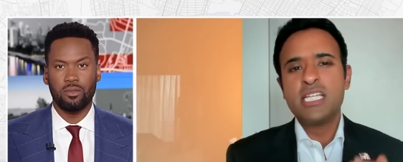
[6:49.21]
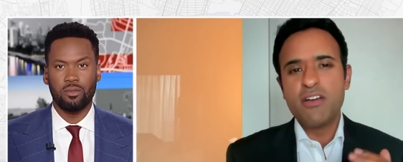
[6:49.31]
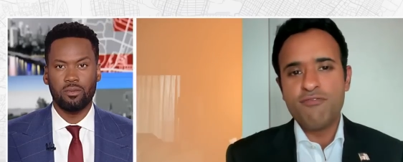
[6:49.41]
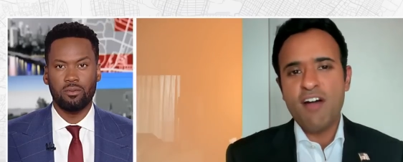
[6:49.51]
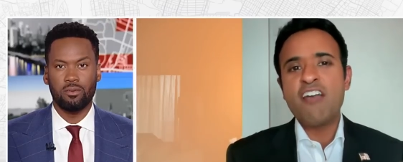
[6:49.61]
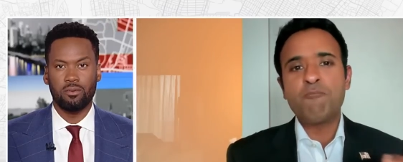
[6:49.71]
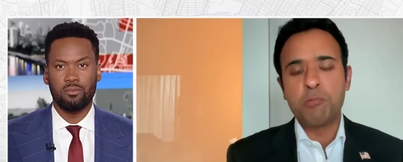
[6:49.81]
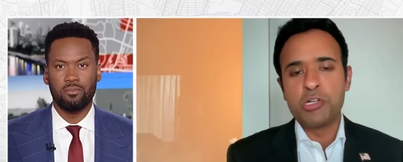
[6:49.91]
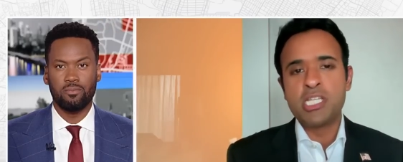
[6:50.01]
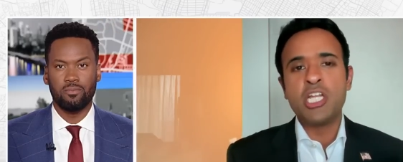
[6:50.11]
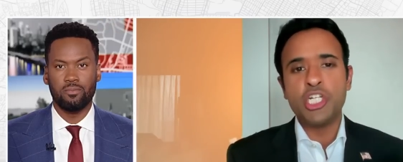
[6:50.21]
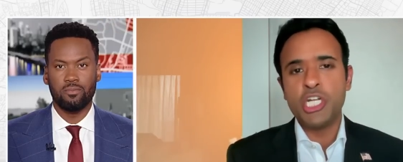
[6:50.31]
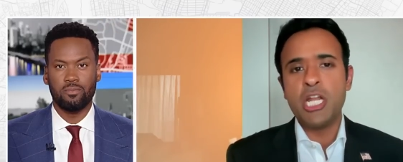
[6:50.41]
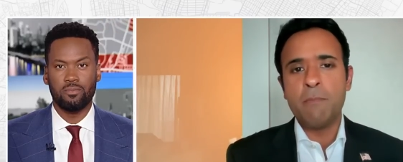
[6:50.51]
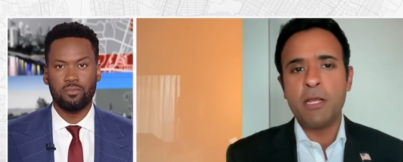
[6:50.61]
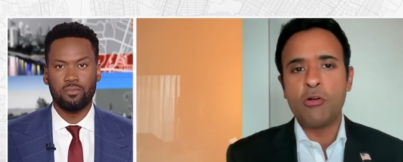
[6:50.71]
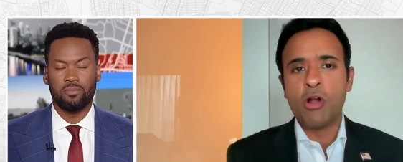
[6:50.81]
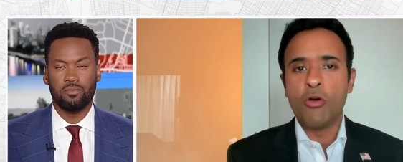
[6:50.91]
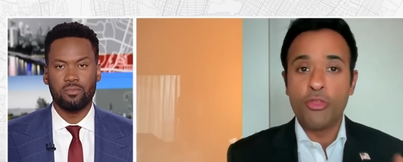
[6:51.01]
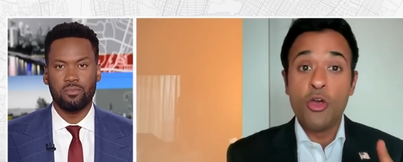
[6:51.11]
Speaker 1: to 5% GDP
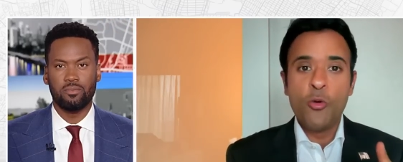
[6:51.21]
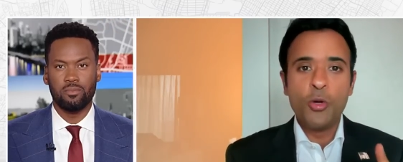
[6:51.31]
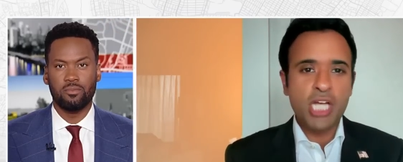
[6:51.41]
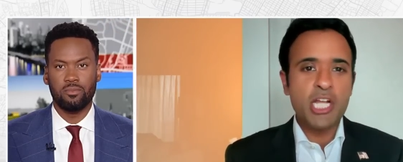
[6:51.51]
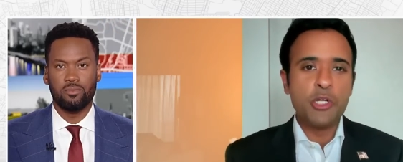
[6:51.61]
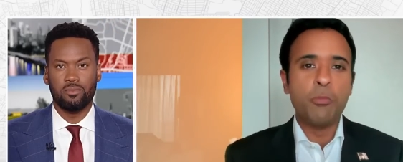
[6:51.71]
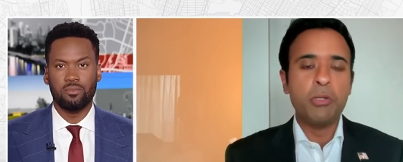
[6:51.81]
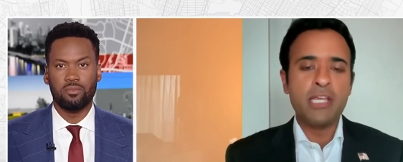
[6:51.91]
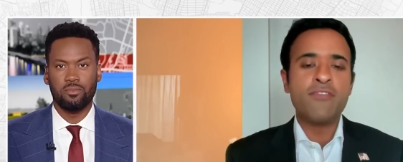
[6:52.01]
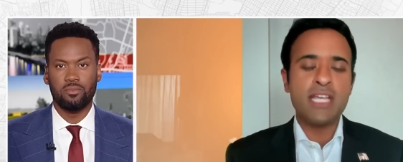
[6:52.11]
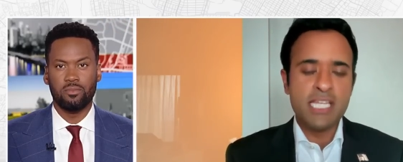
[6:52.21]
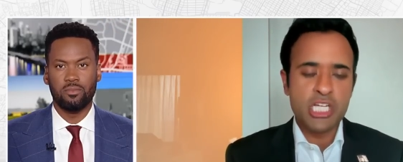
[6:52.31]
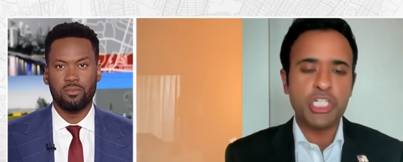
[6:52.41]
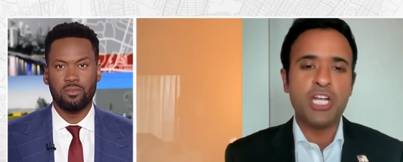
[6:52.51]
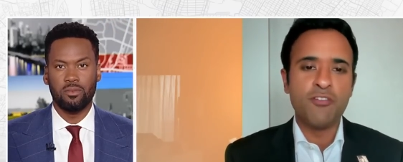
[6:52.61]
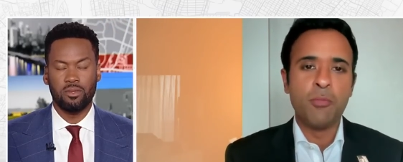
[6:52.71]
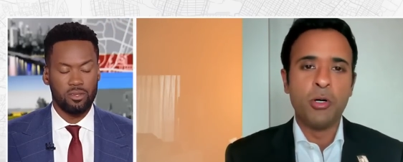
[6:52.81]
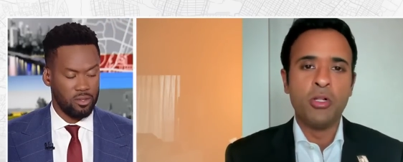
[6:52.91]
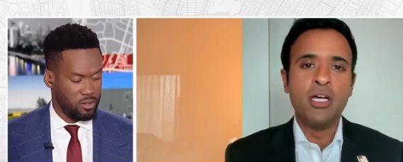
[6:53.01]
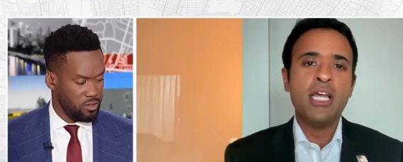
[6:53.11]
growth, which I do believe is
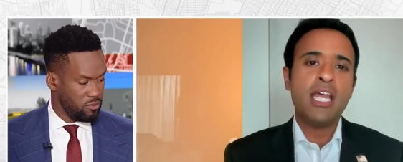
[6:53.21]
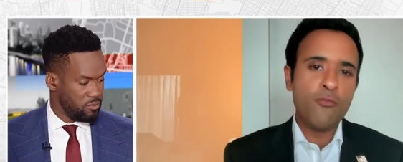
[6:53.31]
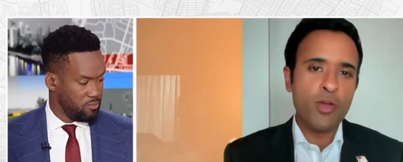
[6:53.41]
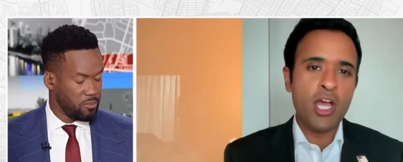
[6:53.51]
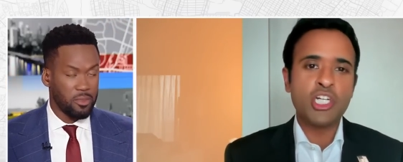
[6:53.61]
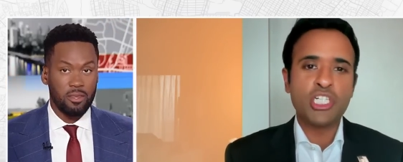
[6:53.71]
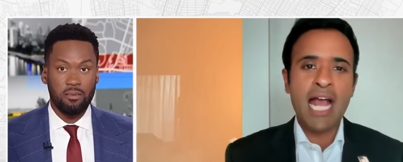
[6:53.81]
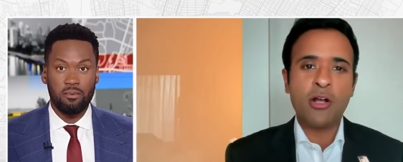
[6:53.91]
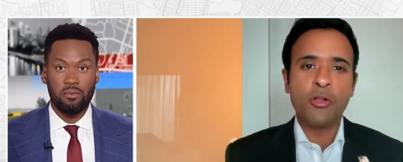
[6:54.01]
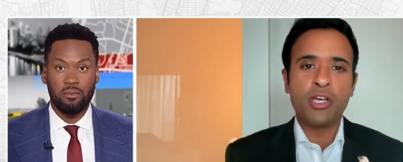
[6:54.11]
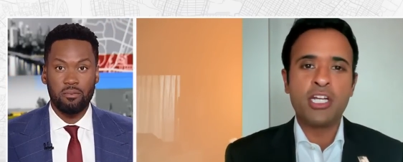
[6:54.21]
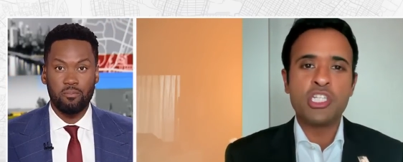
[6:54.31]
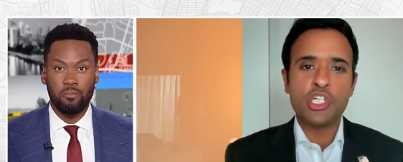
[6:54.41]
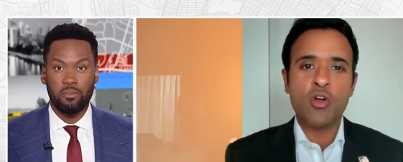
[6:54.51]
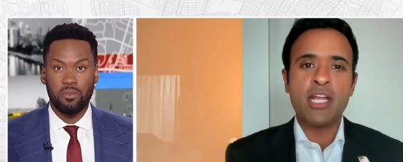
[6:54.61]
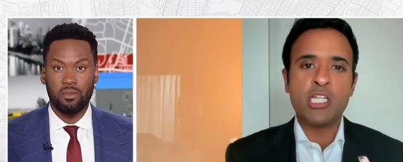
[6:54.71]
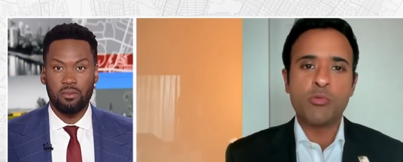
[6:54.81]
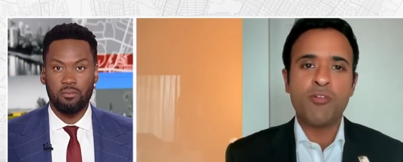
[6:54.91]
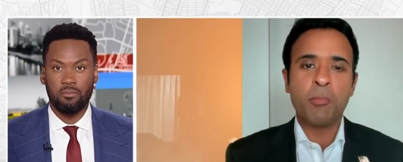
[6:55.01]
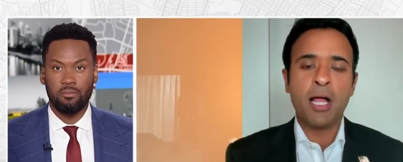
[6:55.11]
achievable if we unshackle the constraints
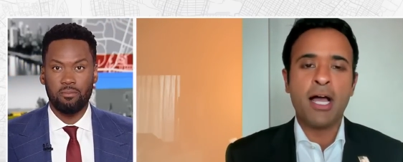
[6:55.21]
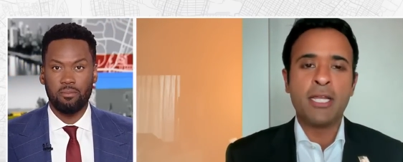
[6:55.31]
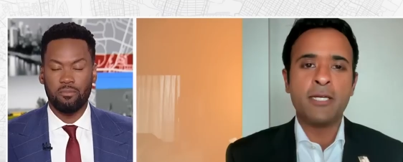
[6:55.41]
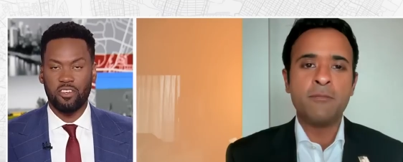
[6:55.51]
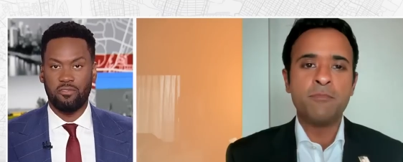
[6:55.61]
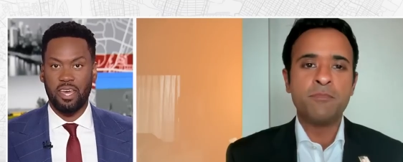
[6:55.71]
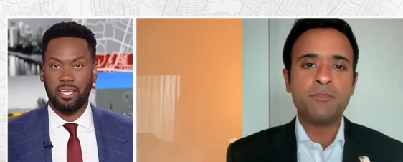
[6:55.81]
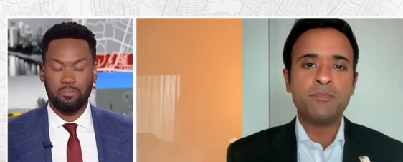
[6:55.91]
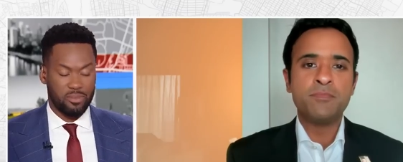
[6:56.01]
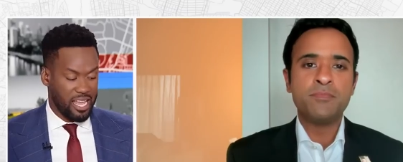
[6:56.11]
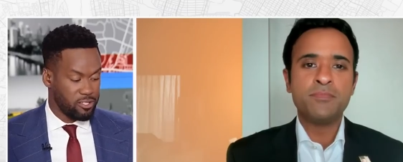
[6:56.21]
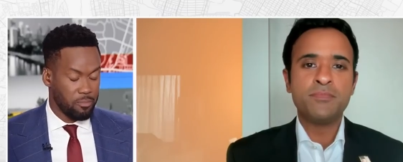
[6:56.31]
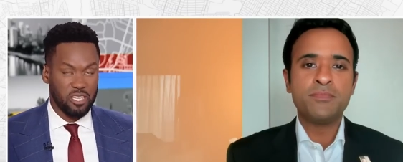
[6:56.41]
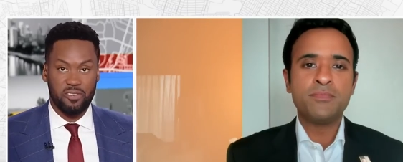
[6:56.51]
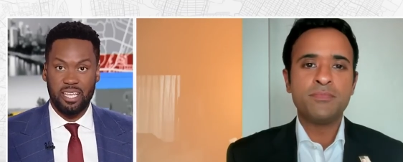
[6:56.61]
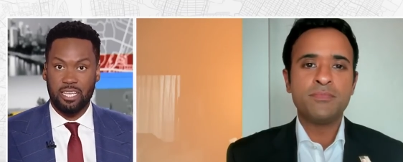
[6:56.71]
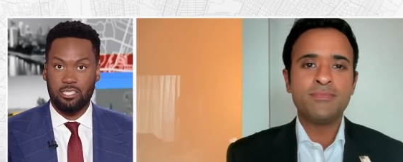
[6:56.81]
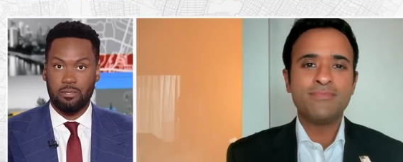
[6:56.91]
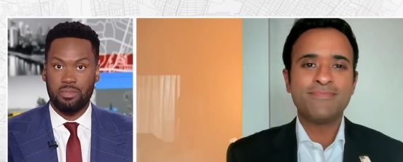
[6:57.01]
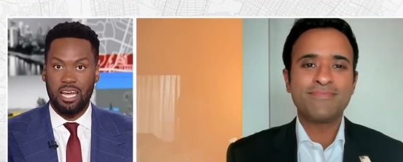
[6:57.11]
we've
Speaker 2: applied. Vivek, thanks so much for taking
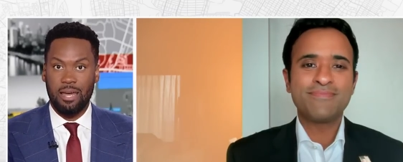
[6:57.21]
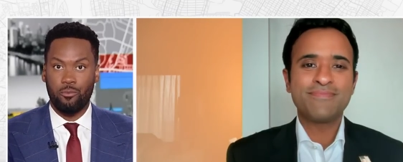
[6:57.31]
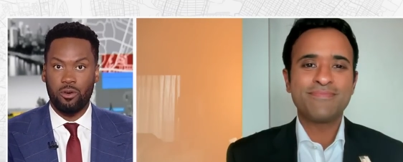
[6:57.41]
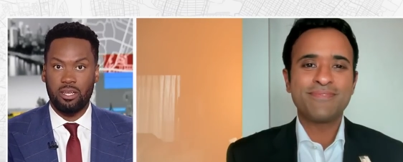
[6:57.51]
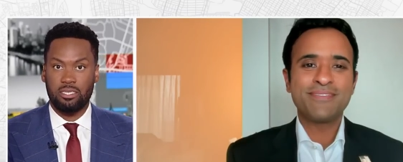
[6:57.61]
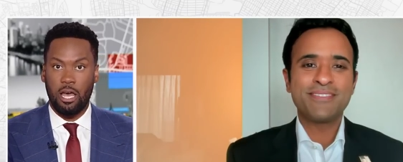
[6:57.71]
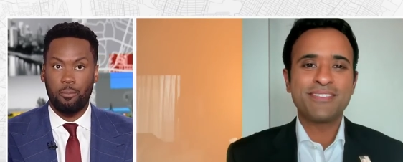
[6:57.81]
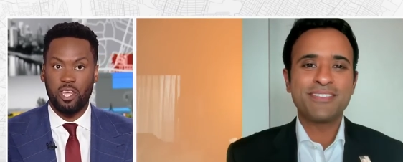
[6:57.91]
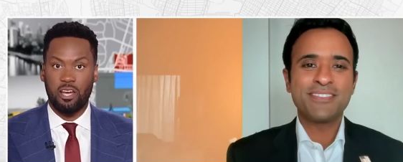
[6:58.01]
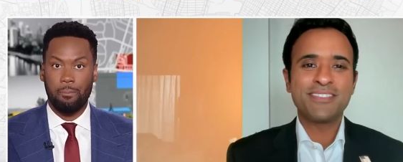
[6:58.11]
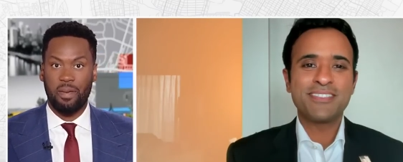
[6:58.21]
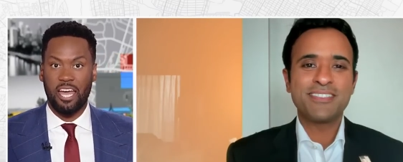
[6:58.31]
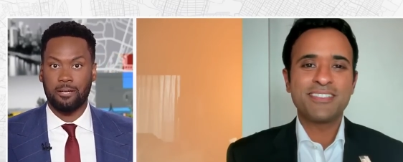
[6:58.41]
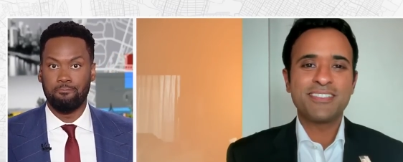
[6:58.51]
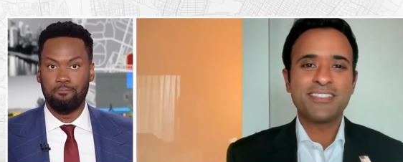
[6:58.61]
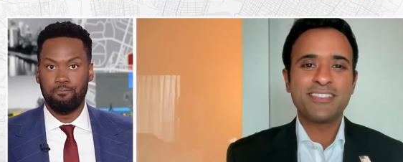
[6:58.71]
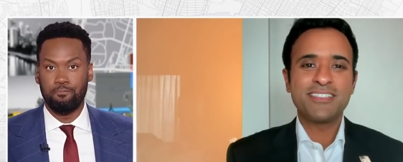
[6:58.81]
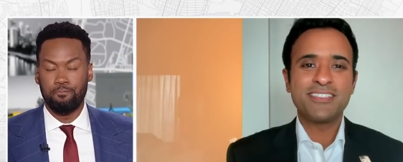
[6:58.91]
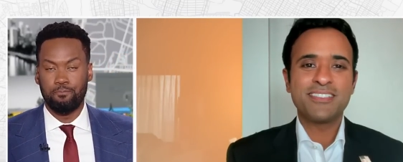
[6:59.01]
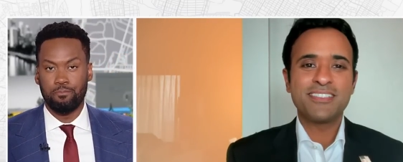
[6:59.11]
some time with us. I hope you come back.
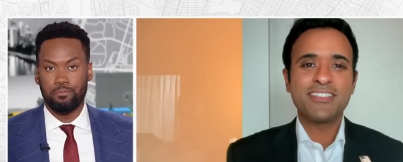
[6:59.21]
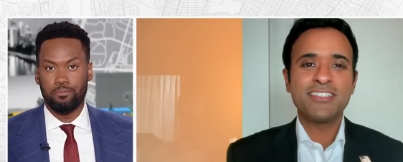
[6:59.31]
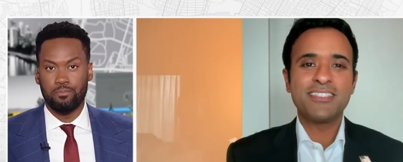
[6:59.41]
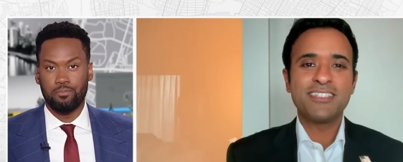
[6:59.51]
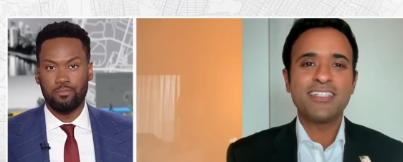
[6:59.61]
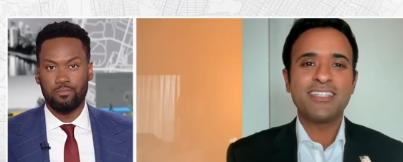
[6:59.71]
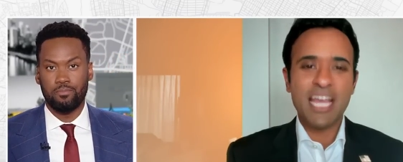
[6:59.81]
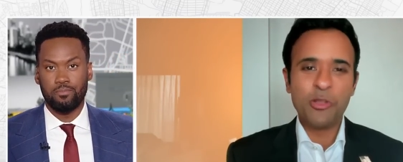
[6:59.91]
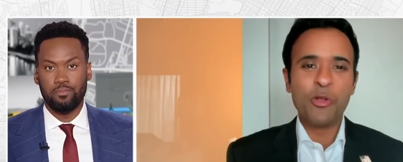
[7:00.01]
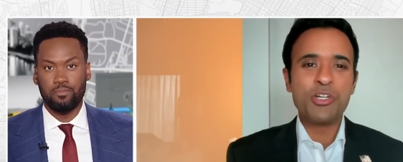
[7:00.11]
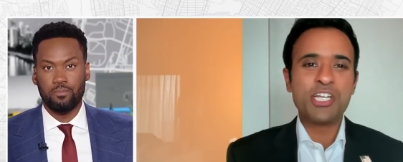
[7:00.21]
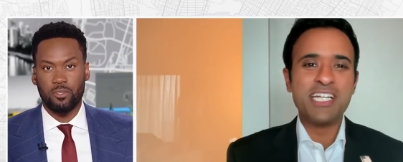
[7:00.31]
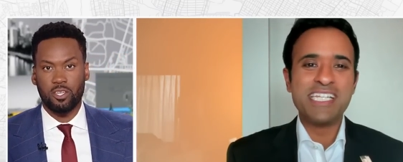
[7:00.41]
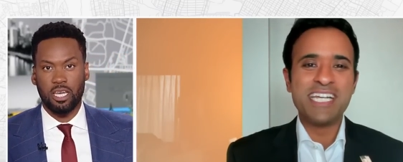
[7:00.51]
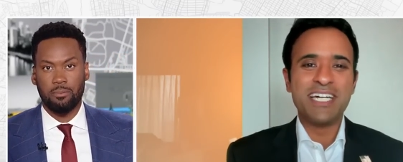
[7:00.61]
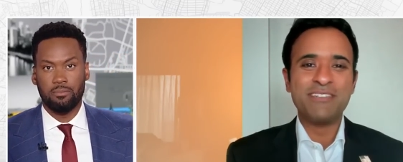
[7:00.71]
Speaker 1: Thank you, Lawrence. Good to see you.